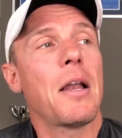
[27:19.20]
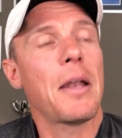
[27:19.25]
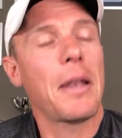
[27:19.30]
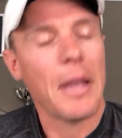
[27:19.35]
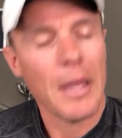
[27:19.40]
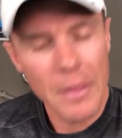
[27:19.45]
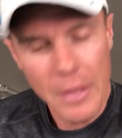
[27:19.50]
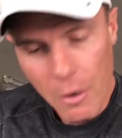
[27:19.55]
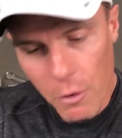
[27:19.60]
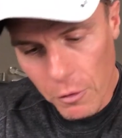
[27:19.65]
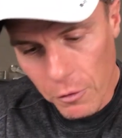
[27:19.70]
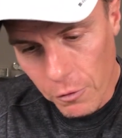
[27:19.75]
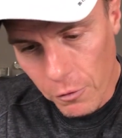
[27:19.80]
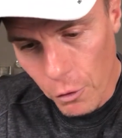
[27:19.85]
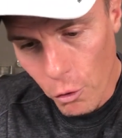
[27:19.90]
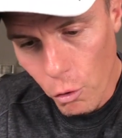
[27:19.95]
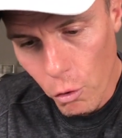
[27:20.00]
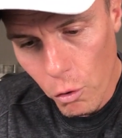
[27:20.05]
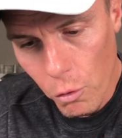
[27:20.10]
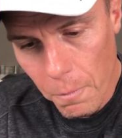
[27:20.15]
Now, there are
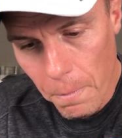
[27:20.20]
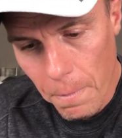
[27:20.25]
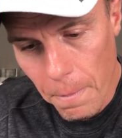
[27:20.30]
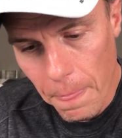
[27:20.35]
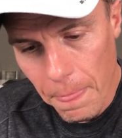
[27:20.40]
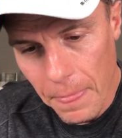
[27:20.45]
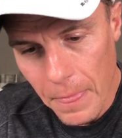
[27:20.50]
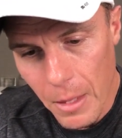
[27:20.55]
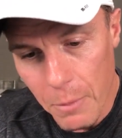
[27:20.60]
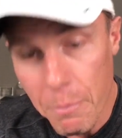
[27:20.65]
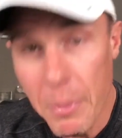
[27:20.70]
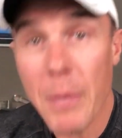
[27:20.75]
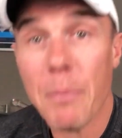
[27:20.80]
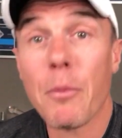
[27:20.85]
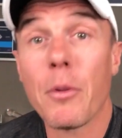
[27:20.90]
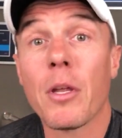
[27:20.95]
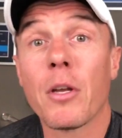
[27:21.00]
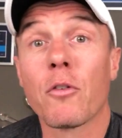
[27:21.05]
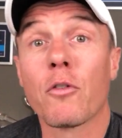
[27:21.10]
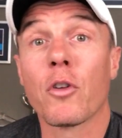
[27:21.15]
still
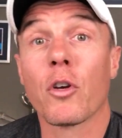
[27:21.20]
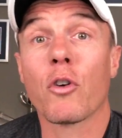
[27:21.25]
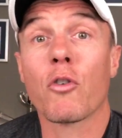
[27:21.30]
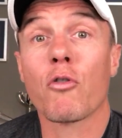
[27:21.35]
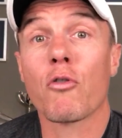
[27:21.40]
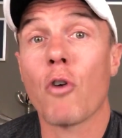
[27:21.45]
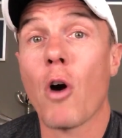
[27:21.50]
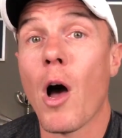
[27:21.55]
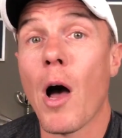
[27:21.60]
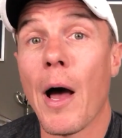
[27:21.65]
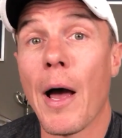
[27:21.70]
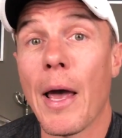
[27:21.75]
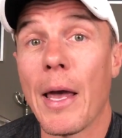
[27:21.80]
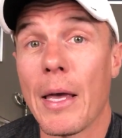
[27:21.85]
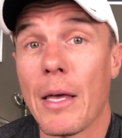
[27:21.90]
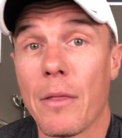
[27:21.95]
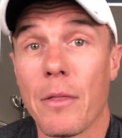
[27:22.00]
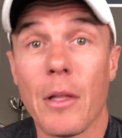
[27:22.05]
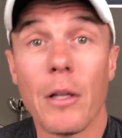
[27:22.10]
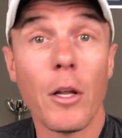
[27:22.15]
people that
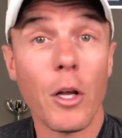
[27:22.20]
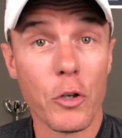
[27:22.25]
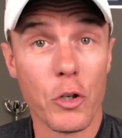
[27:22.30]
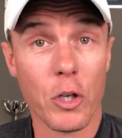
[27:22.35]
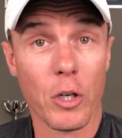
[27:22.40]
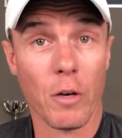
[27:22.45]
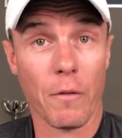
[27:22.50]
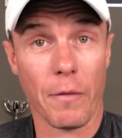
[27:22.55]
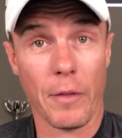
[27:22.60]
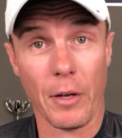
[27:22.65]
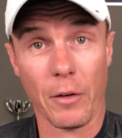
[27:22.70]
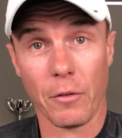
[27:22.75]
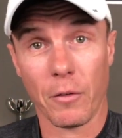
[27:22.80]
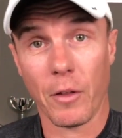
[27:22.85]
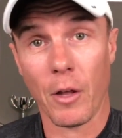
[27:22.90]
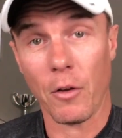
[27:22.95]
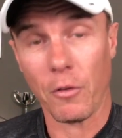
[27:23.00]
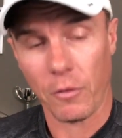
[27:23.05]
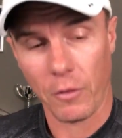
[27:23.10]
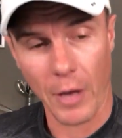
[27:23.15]
decry the logic of this.
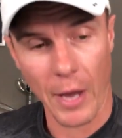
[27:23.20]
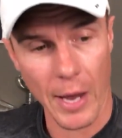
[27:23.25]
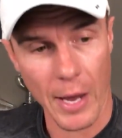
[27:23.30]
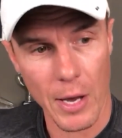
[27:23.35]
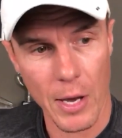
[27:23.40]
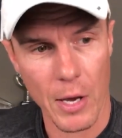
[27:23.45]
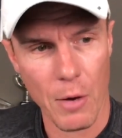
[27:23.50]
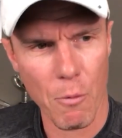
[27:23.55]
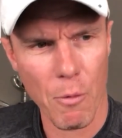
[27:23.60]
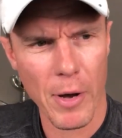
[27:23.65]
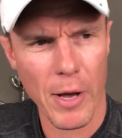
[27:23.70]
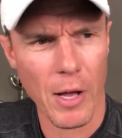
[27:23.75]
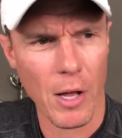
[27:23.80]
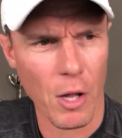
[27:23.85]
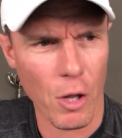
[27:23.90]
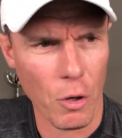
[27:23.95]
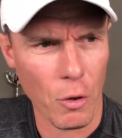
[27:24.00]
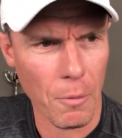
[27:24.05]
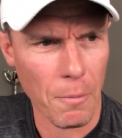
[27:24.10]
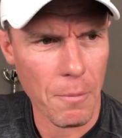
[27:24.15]
They'll say,
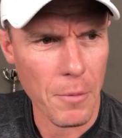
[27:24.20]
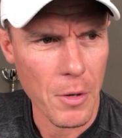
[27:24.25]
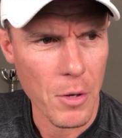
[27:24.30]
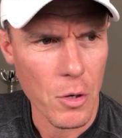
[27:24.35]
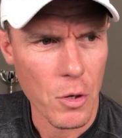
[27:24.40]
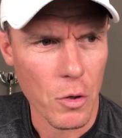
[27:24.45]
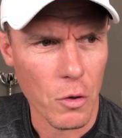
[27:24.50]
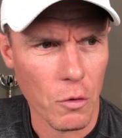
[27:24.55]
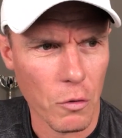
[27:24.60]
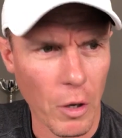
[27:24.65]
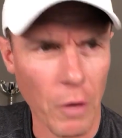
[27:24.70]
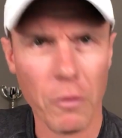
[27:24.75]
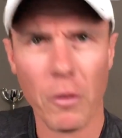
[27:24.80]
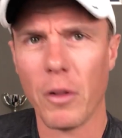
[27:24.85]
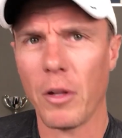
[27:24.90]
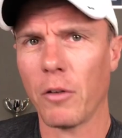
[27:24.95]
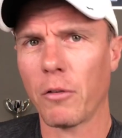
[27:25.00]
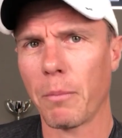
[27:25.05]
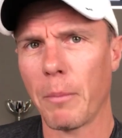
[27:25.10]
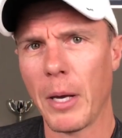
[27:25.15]
well,
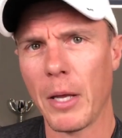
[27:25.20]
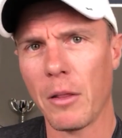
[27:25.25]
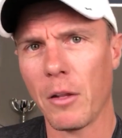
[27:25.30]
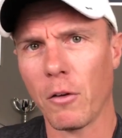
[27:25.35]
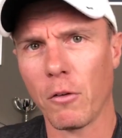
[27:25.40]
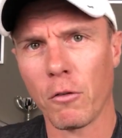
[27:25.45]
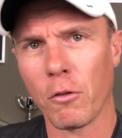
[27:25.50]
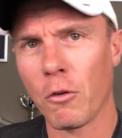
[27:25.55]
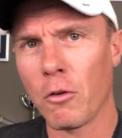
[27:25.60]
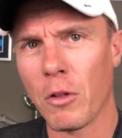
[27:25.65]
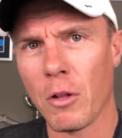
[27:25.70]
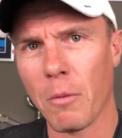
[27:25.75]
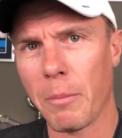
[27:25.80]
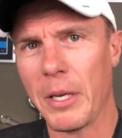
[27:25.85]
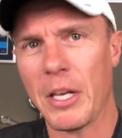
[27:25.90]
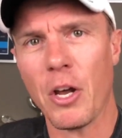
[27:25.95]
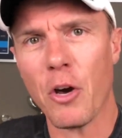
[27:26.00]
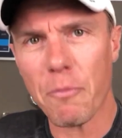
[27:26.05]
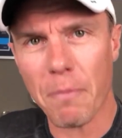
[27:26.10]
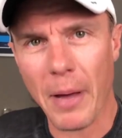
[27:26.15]
doesn't this mean that soon there'll
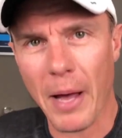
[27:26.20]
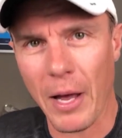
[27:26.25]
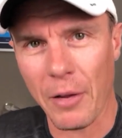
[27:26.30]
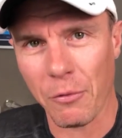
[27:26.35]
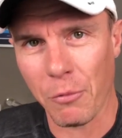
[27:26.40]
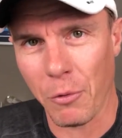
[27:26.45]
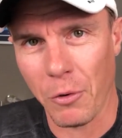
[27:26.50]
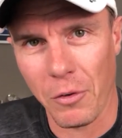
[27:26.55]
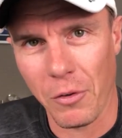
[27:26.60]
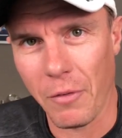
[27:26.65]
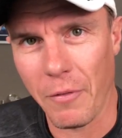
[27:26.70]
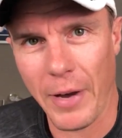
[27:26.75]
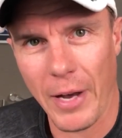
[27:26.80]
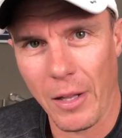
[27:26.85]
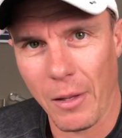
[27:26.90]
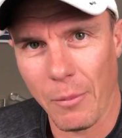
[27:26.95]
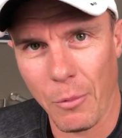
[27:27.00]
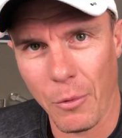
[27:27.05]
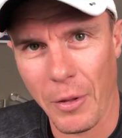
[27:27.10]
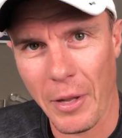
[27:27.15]
be no passwords
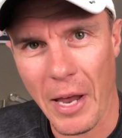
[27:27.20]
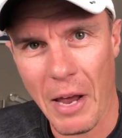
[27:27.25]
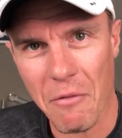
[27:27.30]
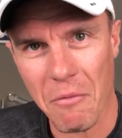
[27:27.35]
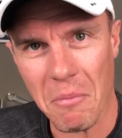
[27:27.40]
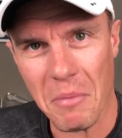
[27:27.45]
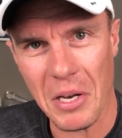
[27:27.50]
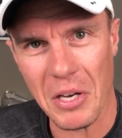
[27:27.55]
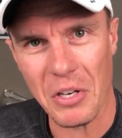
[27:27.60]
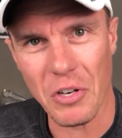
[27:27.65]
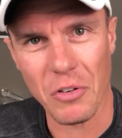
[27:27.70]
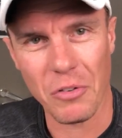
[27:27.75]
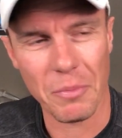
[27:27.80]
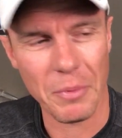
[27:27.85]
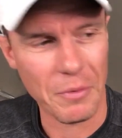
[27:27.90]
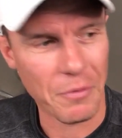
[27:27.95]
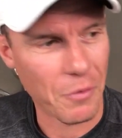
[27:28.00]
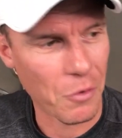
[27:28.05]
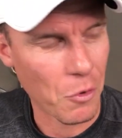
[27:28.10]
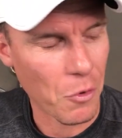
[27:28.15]
available that haven't been used
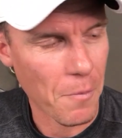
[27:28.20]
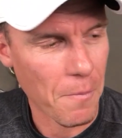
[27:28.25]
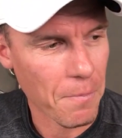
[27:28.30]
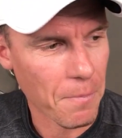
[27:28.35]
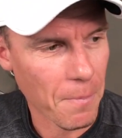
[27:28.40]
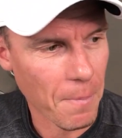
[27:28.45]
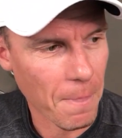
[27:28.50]
before?